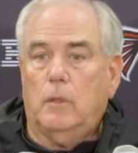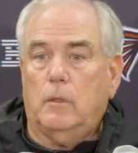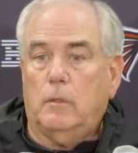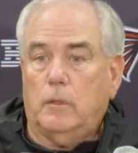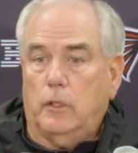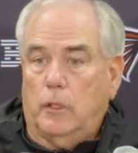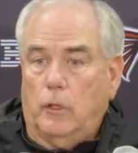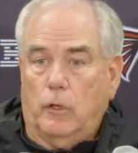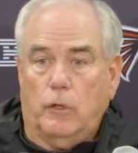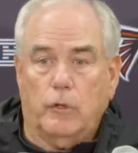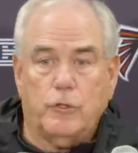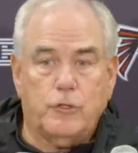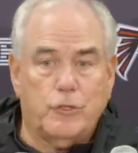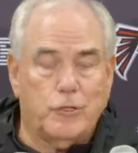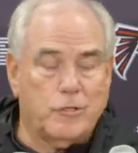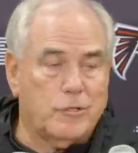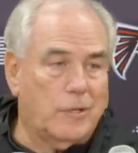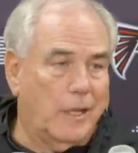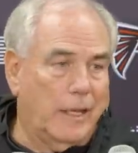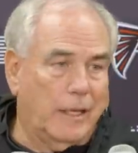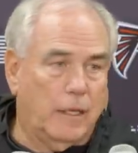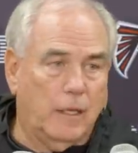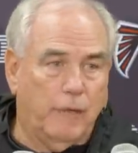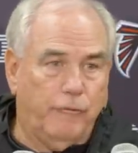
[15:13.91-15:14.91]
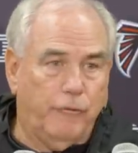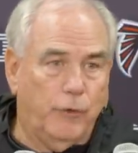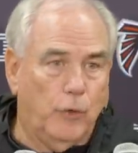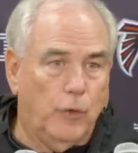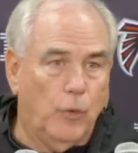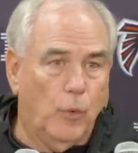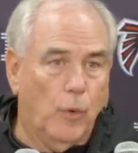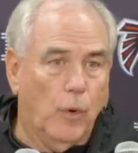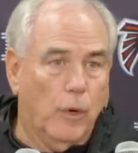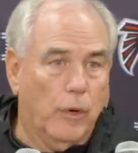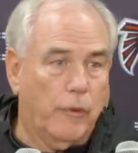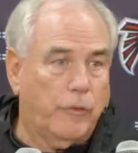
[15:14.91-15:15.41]
You know, it's just like if
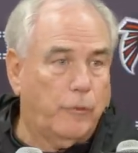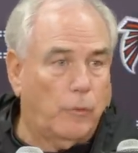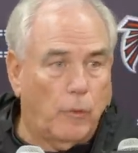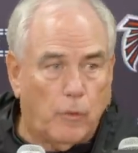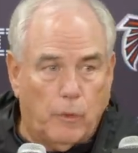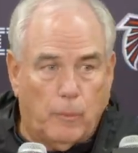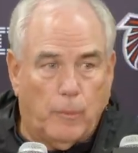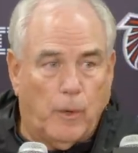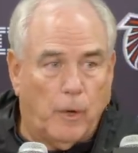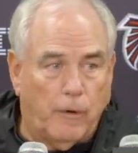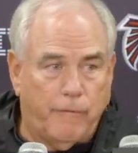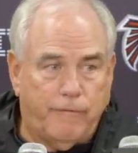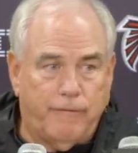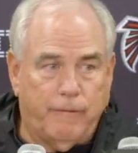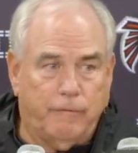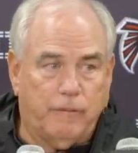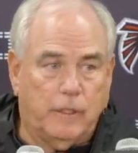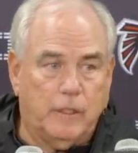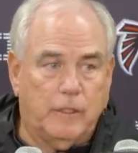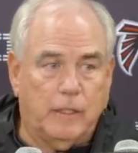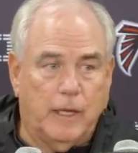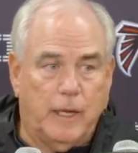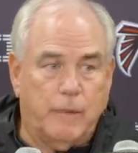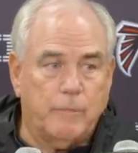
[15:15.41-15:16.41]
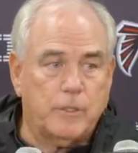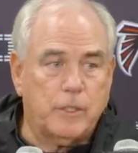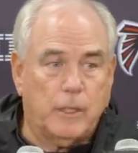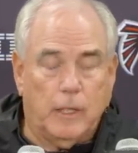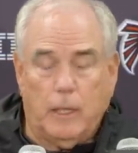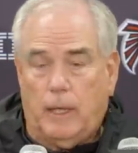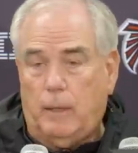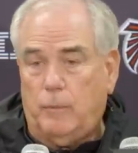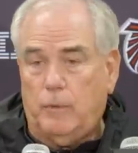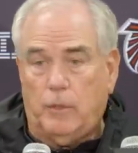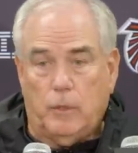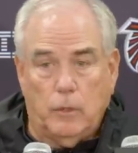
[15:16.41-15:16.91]
you want to throw the ball 50 times a
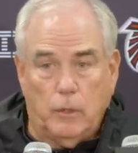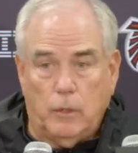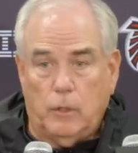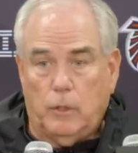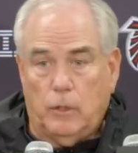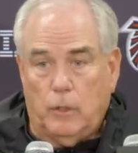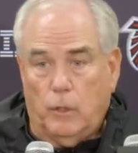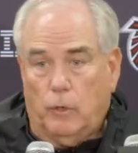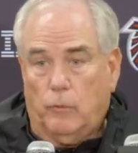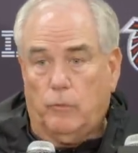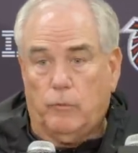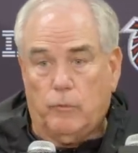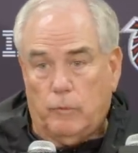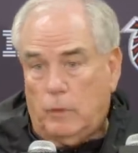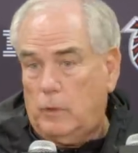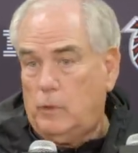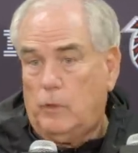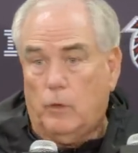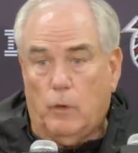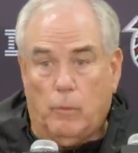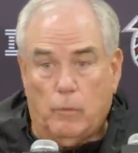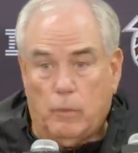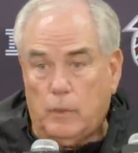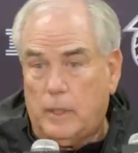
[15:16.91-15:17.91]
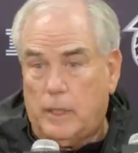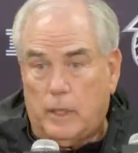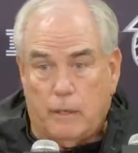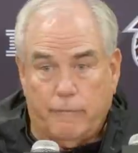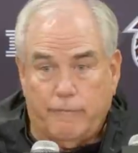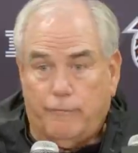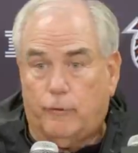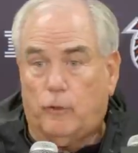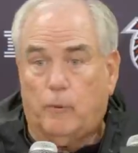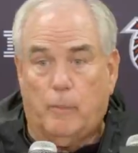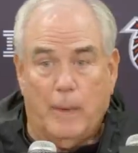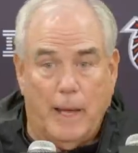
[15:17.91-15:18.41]
game, you, you don't you don't get a
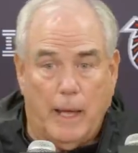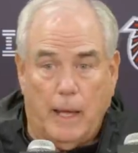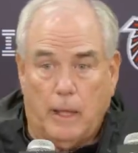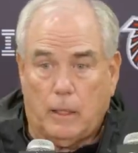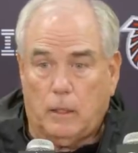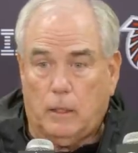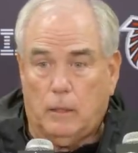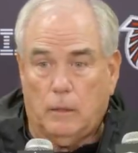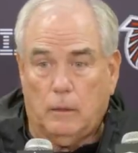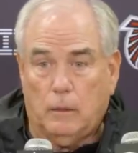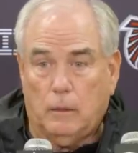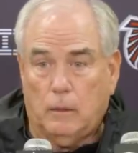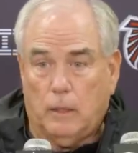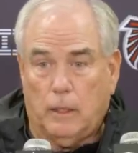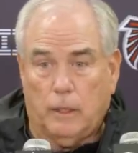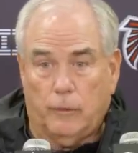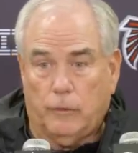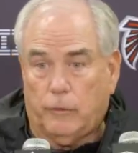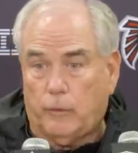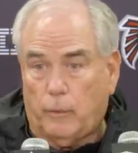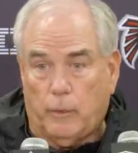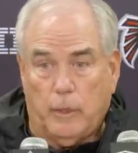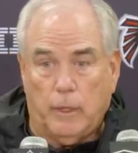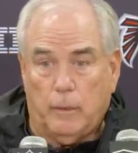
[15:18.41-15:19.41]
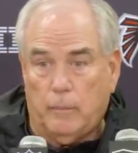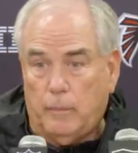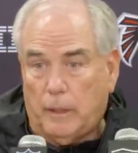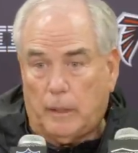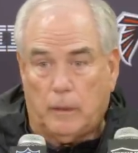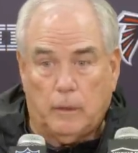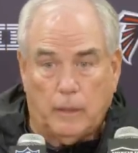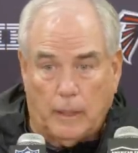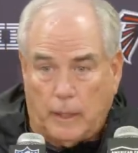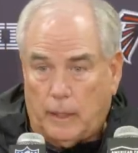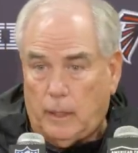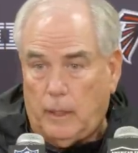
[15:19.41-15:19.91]
fullback and three
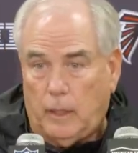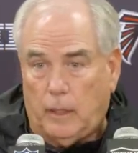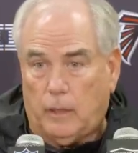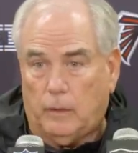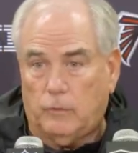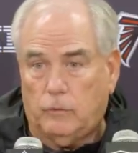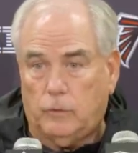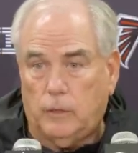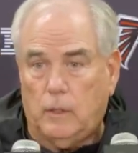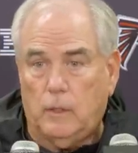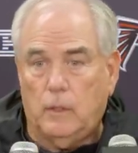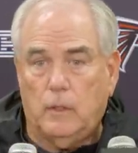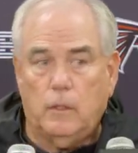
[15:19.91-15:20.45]
big tight ends.